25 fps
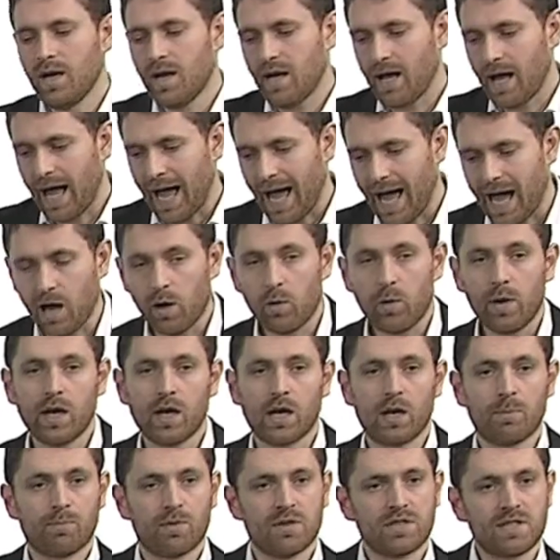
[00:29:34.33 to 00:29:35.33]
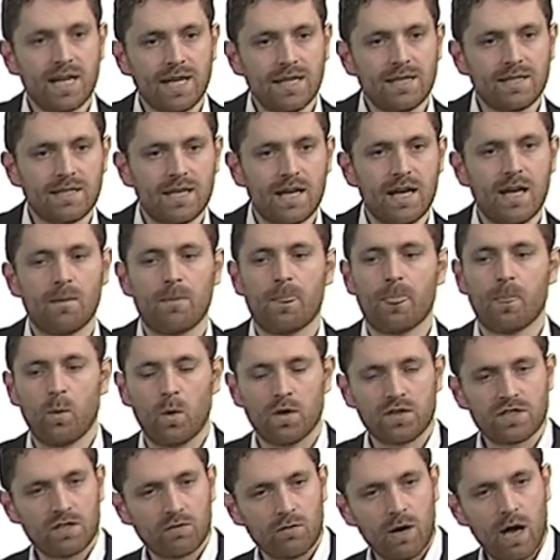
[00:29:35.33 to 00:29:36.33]
How are we going to present it?
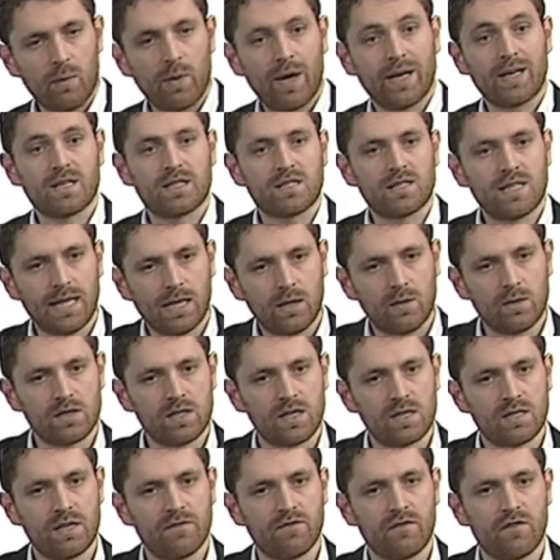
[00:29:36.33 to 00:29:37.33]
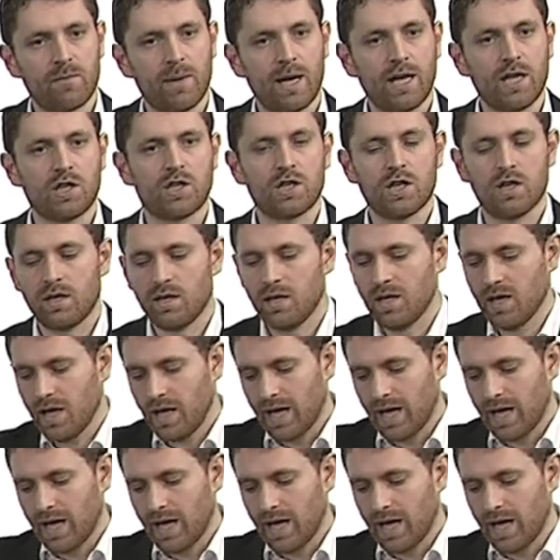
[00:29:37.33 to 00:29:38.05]
What's the right way to sequence this information?